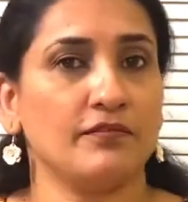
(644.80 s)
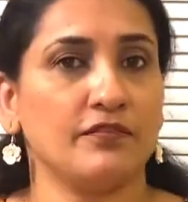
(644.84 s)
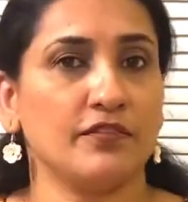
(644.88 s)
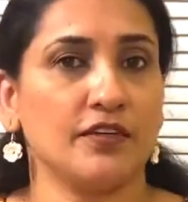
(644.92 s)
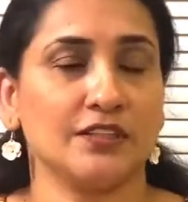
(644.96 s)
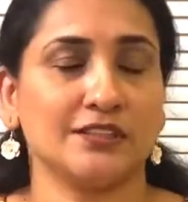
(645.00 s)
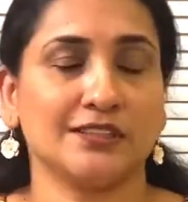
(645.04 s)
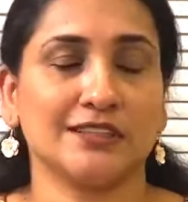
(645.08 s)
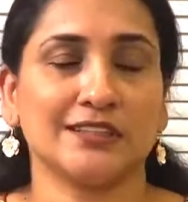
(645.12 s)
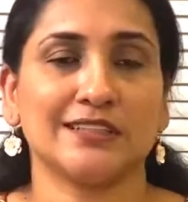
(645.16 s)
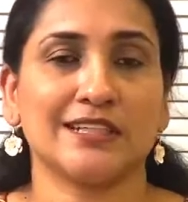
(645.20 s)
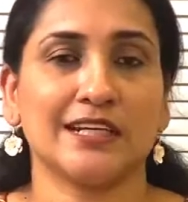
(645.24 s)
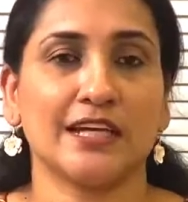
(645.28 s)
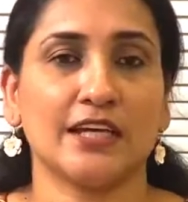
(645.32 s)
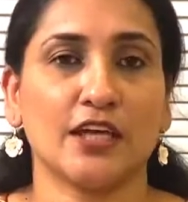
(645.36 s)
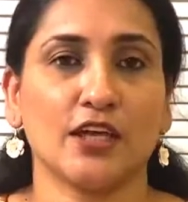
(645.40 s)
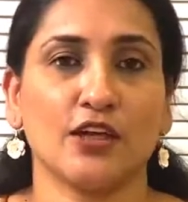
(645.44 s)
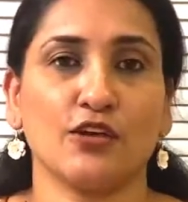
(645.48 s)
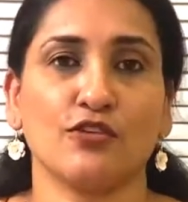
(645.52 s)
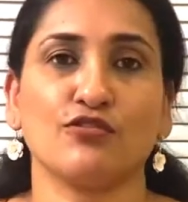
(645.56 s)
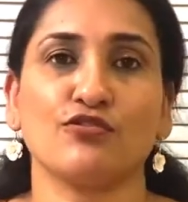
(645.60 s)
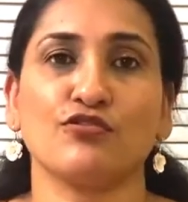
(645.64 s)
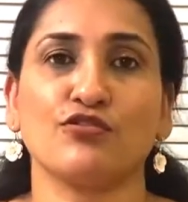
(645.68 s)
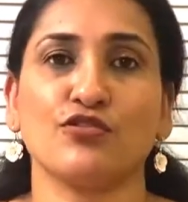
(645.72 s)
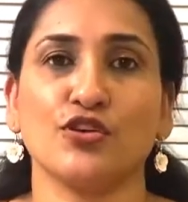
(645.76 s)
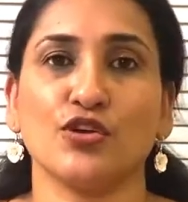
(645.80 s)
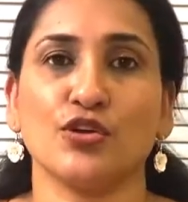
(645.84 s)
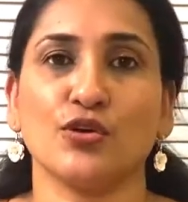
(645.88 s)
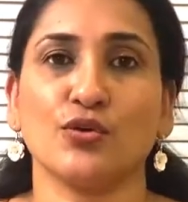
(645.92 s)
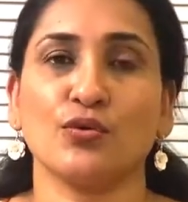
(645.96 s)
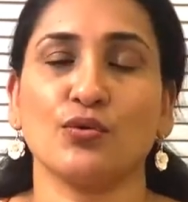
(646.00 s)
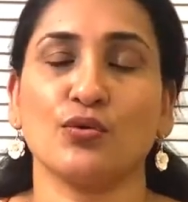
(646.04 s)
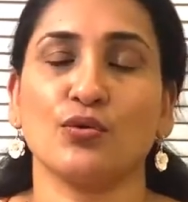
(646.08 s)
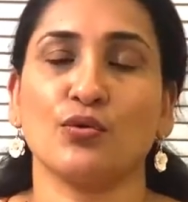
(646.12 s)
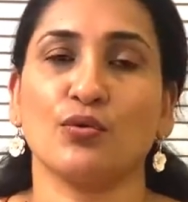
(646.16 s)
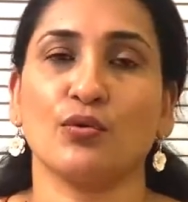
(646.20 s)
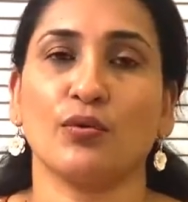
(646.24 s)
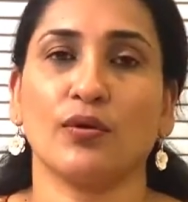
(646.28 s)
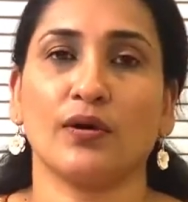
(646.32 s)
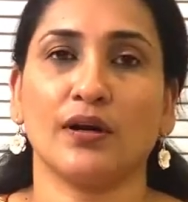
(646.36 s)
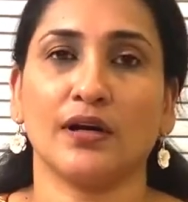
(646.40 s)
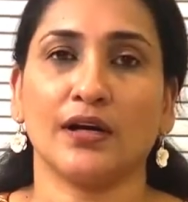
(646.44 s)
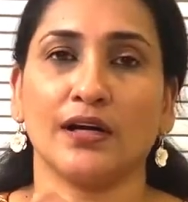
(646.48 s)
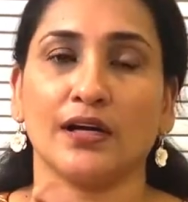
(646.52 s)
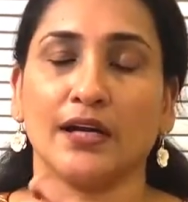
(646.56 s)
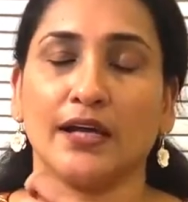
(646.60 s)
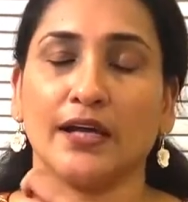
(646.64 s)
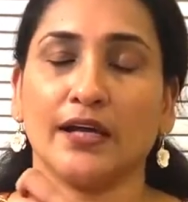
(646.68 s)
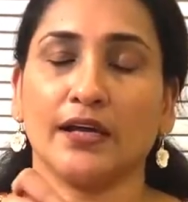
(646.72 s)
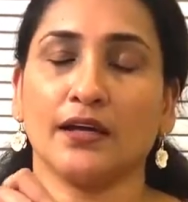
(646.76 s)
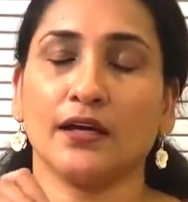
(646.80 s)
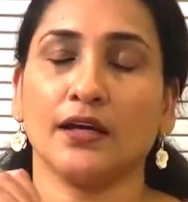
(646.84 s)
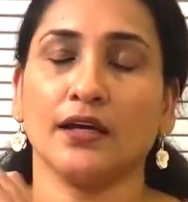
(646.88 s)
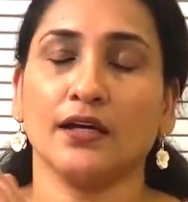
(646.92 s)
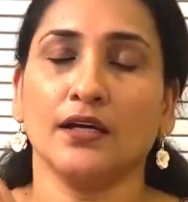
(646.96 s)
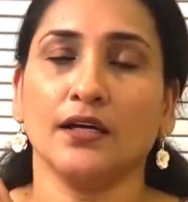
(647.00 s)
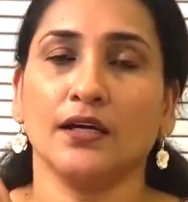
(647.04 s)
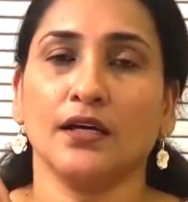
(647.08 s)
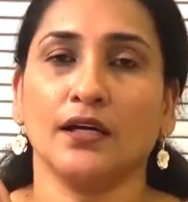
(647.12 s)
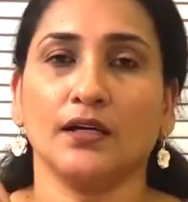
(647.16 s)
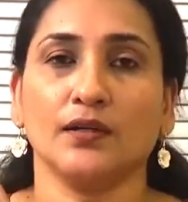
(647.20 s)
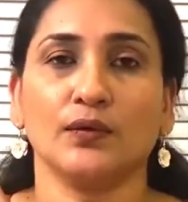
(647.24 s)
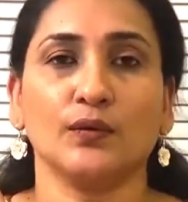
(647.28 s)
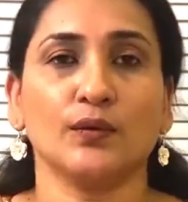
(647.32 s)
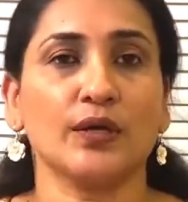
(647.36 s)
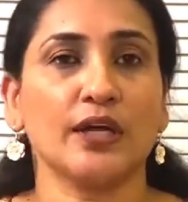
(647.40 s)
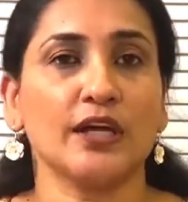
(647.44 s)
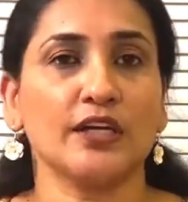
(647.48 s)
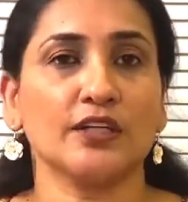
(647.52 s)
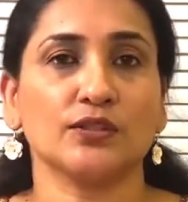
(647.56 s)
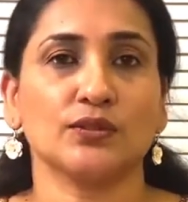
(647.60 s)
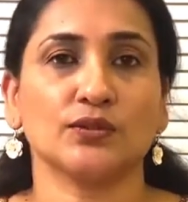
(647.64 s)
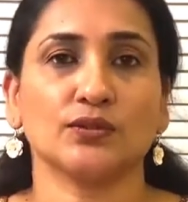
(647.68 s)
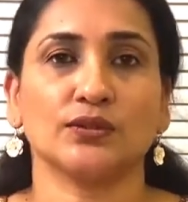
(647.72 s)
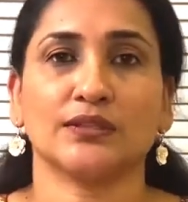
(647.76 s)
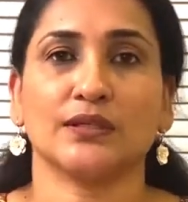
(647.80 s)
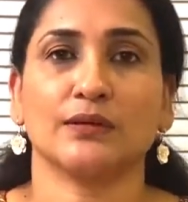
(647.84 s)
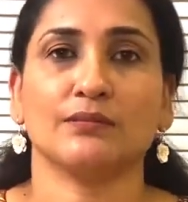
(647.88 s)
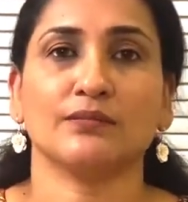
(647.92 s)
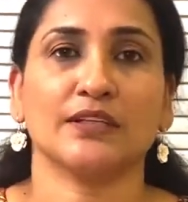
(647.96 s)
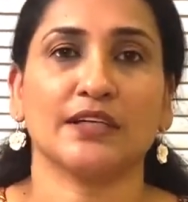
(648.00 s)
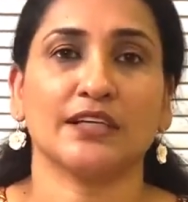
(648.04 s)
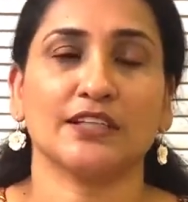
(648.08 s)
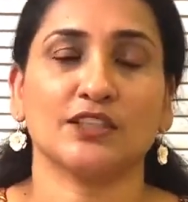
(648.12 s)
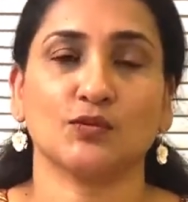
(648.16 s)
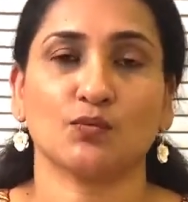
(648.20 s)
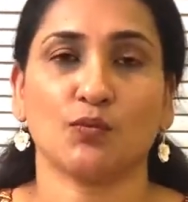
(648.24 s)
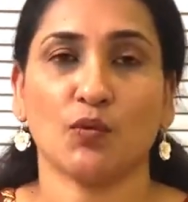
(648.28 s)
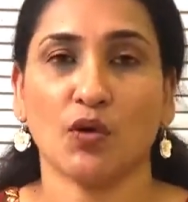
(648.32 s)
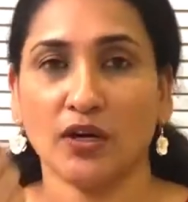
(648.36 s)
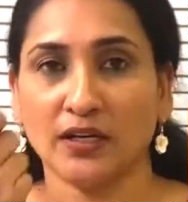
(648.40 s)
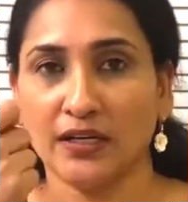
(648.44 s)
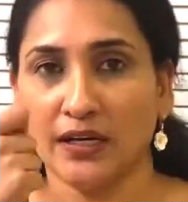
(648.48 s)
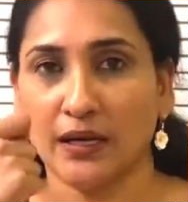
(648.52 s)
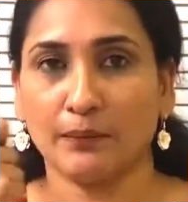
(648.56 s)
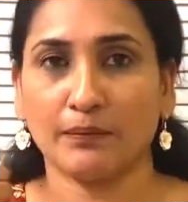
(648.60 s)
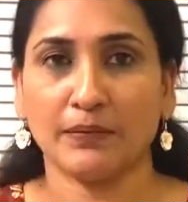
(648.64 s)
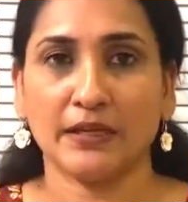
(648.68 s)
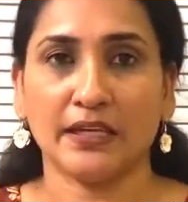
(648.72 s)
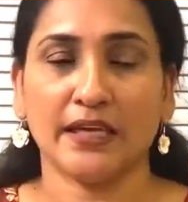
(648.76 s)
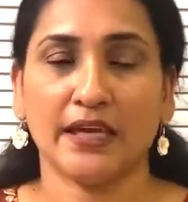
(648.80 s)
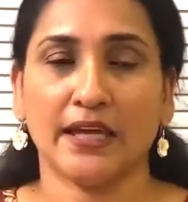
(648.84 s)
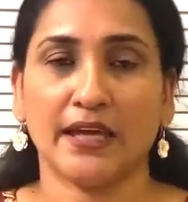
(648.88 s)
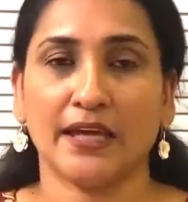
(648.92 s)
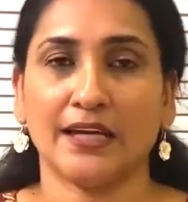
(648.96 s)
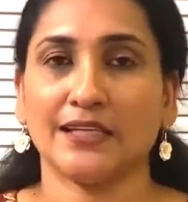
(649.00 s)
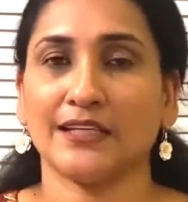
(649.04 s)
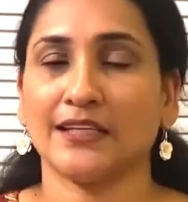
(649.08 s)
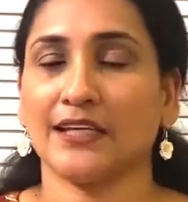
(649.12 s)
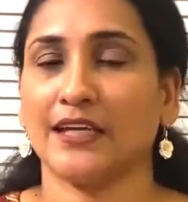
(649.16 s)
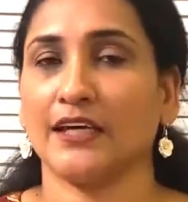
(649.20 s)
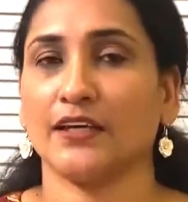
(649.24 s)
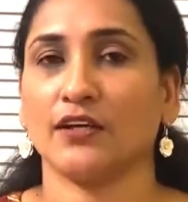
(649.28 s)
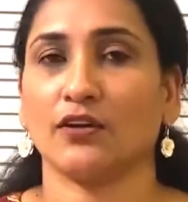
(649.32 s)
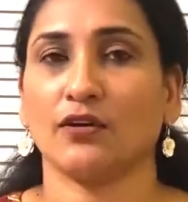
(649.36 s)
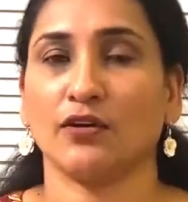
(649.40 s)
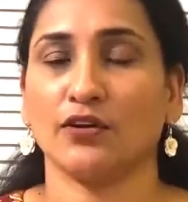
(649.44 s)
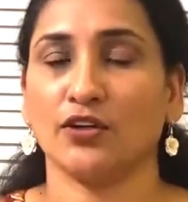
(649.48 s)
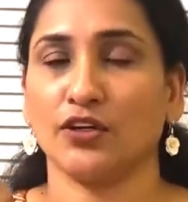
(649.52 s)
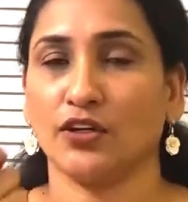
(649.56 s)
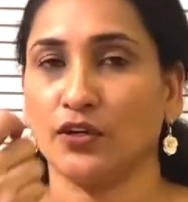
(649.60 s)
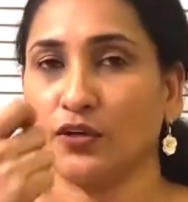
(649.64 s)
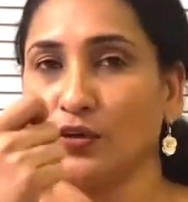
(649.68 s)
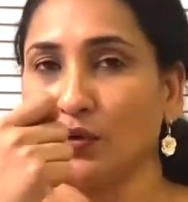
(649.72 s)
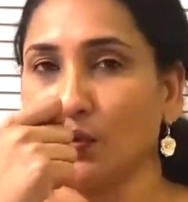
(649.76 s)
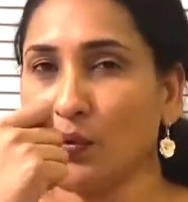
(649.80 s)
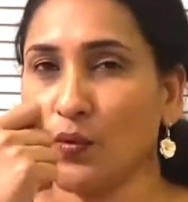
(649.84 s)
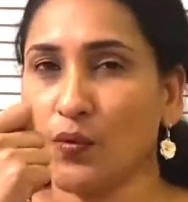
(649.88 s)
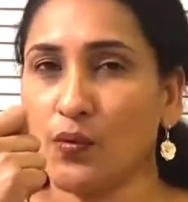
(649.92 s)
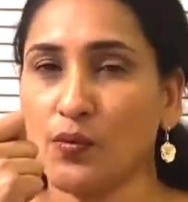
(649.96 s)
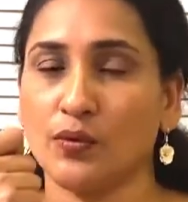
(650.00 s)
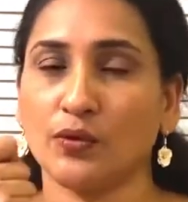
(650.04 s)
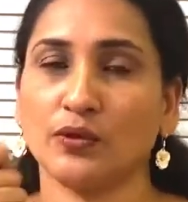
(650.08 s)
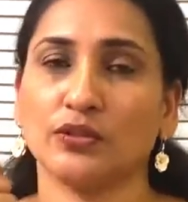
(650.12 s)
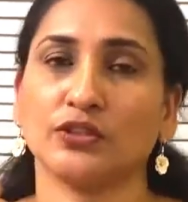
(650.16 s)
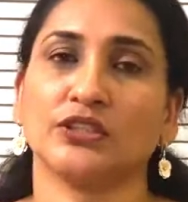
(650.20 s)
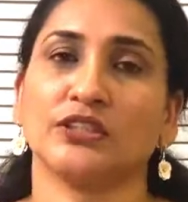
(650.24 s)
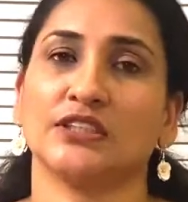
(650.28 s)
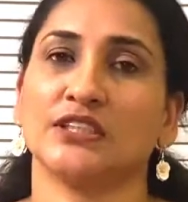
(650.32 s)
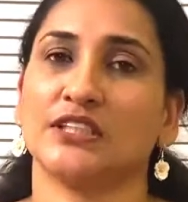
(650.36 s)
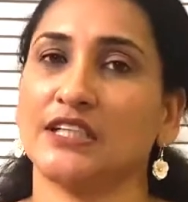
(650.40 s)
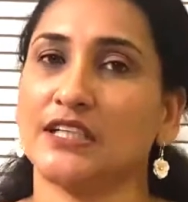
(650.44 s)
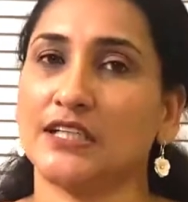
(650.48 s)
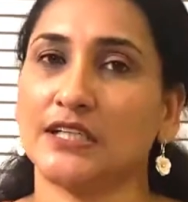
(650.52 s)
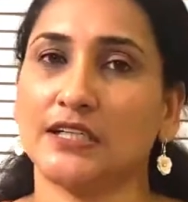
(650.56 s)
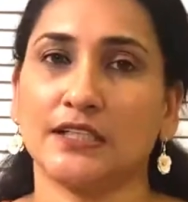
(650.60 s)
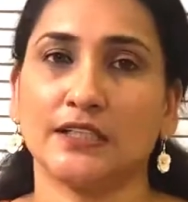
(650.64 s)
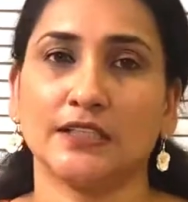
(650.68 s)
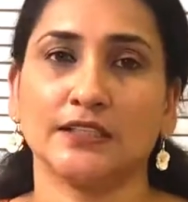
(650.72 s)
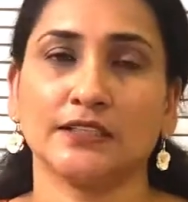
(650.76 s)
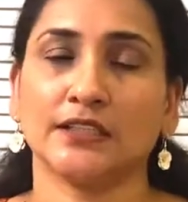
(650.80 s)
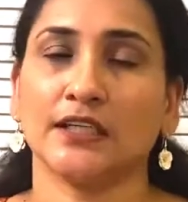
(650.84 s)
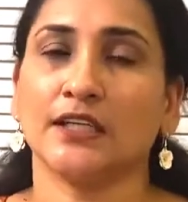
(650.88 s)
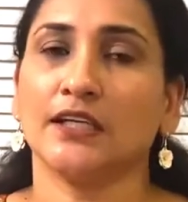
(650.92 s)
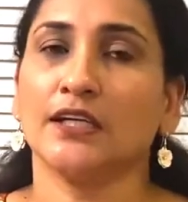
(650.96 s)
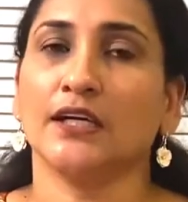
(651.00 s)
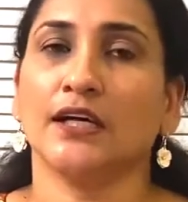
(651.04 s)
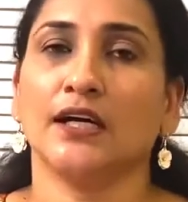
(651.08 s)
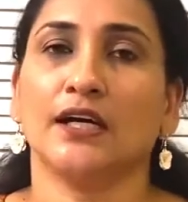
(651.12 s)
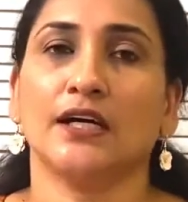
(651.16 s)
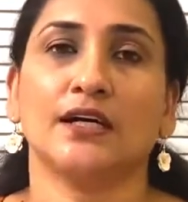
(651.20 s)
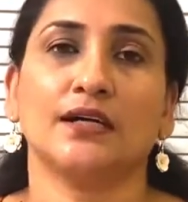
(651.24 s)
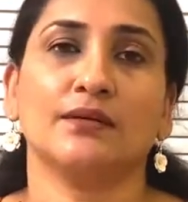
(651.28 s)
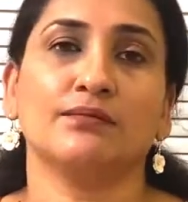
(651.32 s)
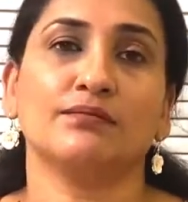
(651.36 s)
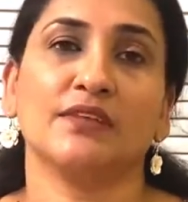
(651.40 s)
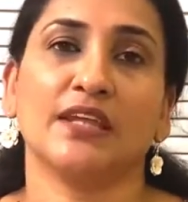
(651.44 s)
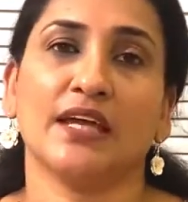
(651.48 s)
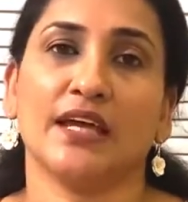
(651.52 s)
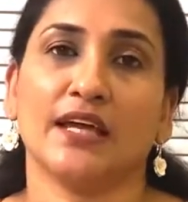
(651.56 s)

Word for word: versus like if you are like uh, looking to something spot applicate like on your nose ears um,